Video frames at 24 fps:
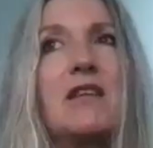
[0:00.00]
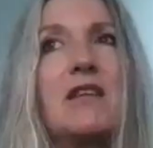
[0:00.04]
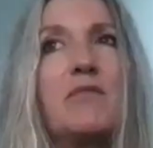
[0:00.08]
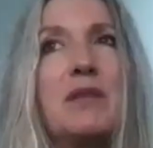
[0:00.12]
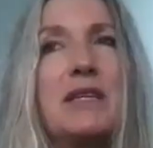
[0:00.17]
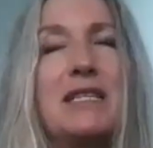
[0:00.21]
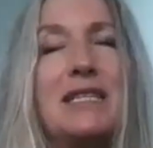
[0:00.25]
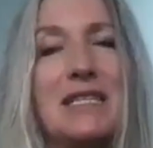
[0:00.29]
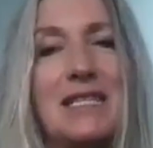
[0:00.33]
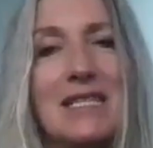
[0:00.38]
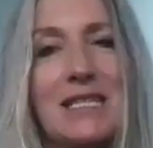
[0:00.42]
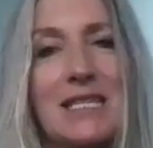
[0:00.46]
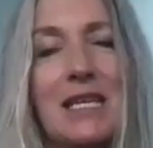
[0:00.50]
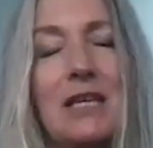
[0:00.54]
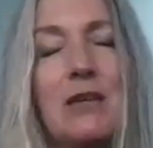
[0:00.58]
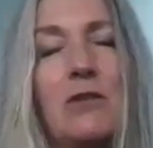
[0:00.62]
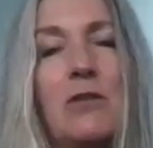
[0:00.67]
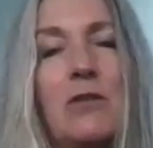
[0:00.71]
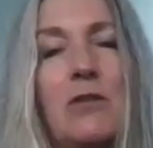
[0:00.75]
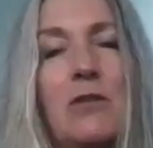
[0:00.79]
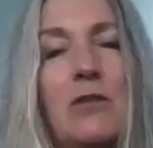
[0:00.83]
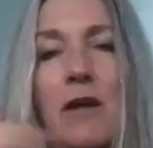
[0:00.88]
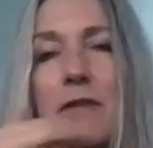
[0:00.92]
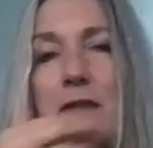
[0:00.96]
have been
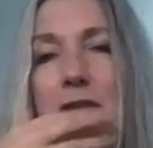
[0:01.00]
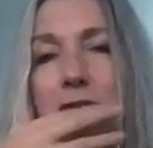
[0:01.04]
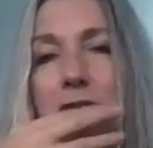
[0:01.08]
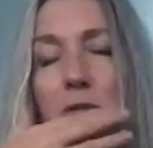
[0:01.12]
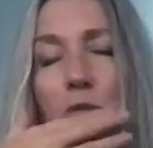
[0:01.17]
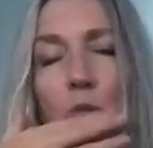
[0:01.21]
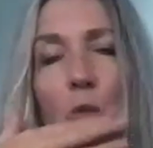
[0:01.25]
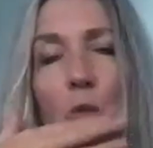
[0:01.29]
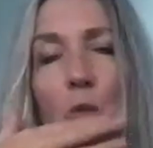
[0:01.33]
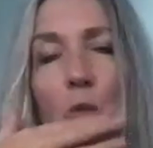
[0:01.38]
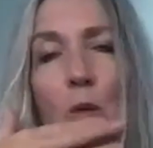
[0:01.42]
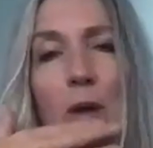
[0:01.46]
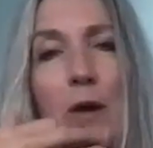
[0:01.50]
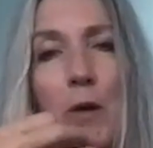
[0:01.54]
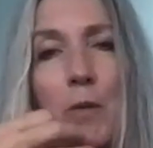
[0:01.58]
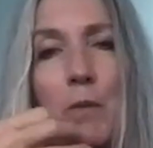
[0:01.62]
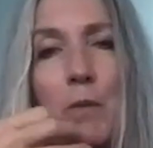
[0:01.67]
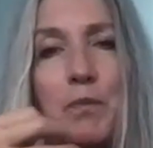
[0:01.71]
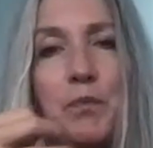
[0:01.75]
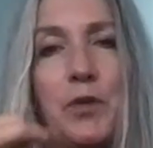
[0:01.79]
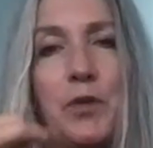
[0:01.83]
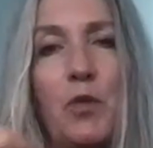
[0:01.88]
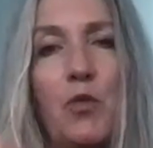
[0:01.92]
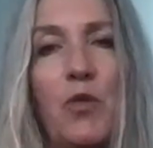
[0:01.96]
sealed on this
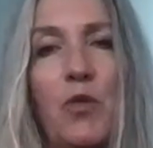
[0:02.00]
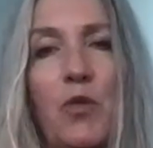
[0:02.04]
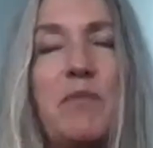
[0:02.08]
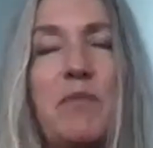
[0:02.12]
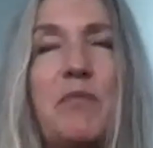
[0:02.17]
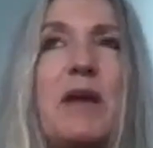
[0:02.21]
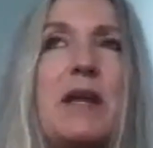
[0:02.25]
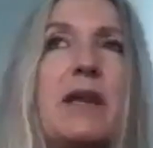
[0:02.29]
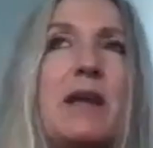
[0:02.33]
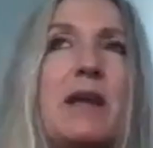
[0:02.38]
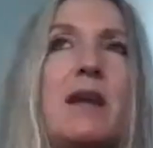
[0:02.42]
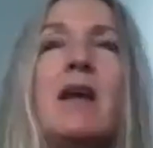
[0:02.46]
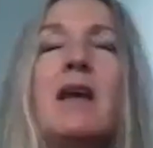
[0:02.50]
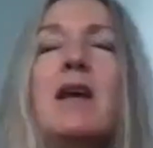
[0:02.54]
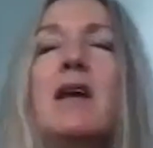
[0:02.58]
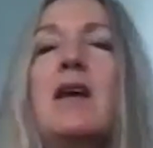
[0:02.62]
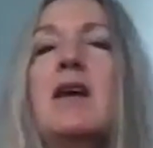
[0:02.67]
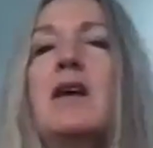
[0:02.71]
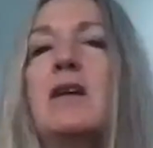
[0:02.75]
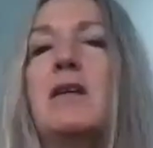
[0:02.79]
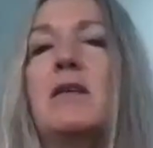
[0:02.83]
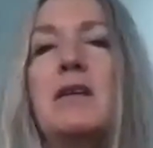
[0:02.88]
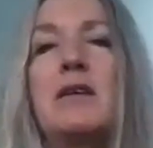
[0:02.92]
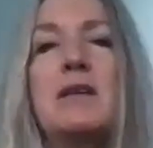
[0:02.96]
realm. We've been
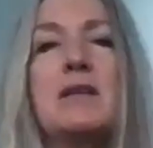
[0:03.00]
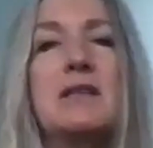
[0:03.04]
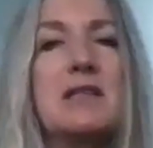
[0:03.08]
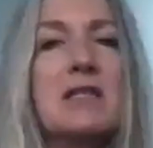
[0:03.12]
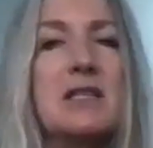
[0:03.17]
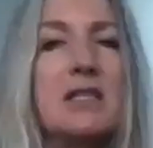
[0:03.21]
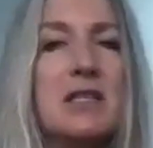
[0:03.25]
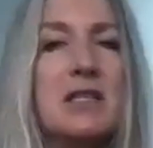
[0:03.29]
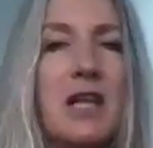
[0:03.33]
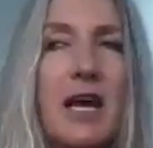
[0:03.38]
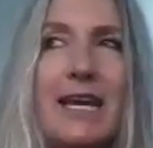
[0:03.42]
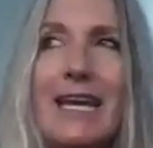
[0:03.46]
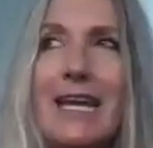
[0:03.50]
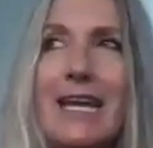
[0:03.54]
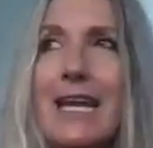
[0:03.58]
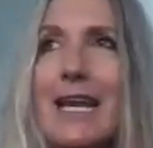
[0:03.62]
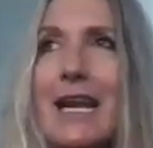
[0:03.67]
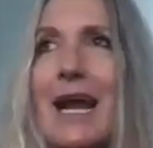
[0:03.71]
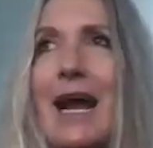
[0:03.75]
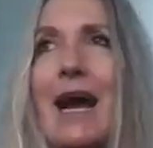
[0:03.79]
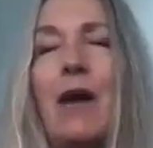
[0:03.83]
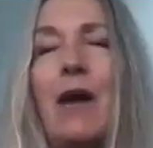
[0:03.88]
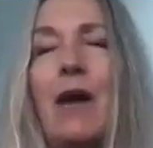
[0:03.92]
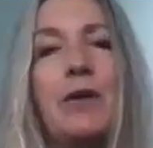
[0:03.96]
slugging
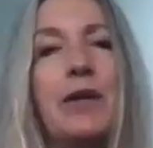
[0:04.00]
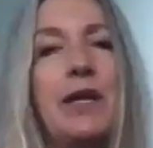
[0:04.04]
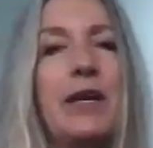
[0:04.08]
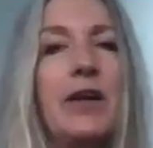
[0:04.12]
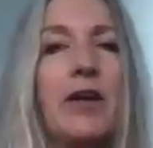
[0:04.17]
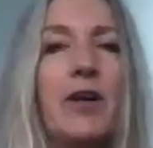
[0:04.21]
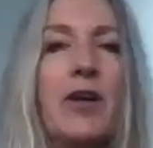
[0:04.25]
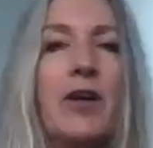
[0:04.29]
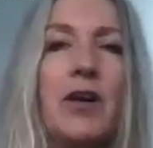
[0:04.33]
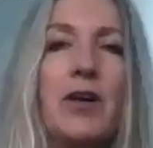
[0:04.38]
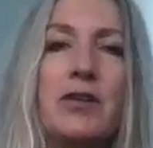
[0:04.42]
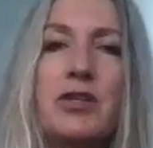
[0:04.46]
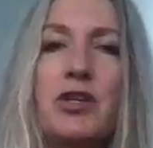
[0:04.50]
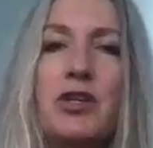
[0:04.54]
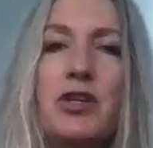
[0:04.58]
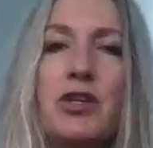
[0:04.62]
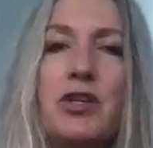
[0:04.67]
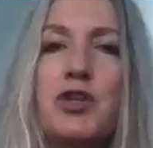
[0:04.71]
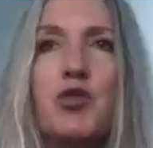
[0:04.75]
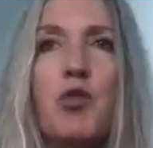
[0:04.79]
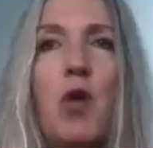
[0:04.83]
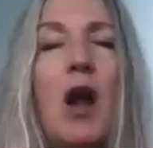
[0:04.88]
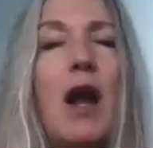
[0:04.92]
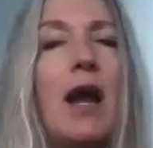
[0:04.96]
it out here to
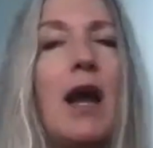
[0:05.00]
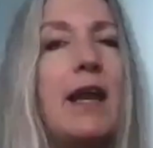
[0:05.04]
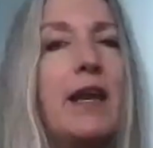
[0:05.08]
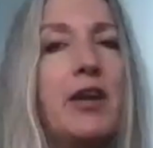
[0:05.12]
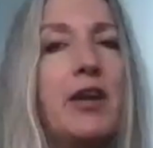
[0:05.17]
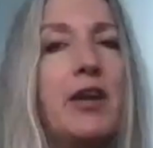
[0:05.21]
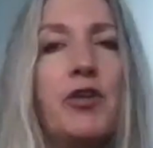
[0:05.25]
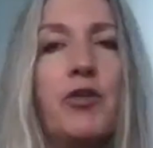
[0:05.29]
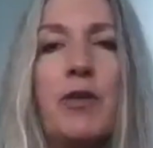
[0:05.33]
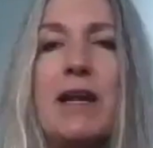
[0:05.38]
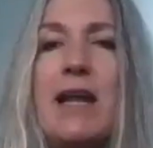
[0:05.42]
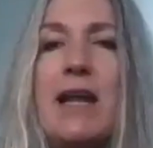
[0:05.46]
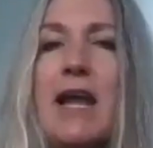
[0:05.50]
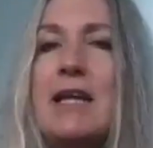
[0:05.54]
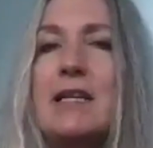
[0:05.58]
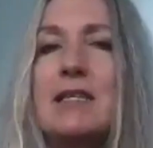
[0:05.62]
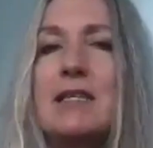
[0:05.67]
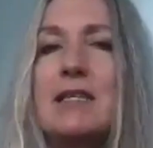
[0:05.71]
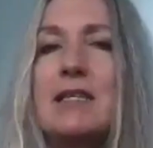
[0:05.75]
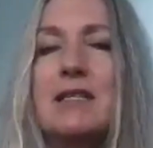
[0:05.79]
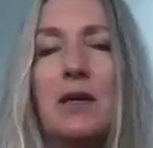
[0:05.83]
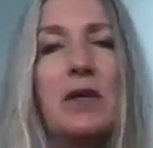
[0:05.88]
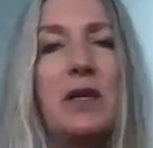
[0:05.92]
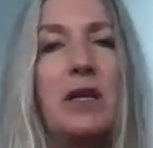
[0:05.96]
try to create
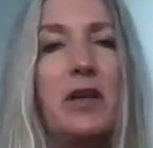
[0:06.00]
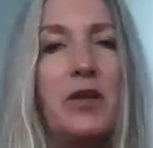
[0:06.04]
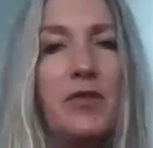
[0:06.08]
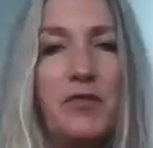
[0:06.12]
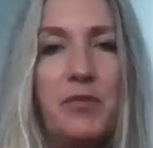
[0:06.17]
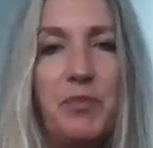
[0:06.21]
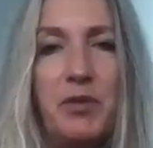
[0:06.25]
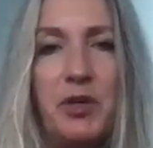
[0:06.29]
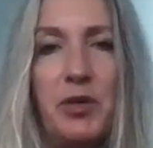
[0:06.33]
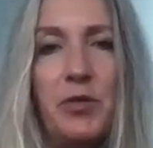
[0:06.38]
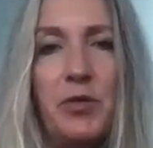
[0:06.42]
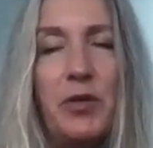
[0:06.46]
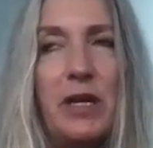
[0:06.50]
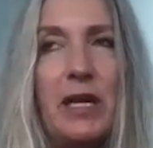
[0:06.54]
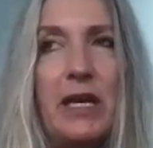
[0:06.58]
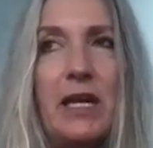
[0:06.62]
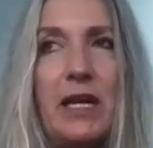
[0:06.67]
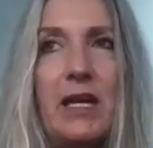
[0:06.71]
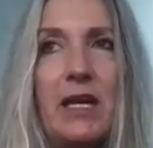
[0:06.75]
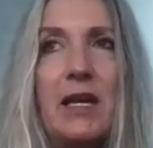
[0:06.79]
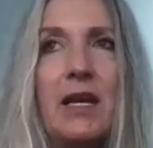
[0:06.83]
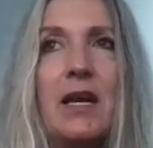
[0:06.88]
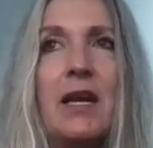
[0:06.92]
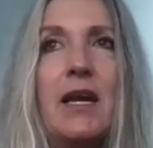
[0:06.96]
something of
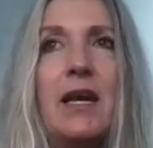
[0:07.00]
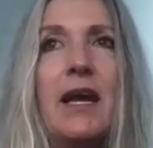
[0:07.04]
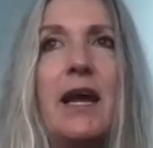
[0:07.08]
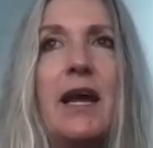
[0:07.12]
beauty.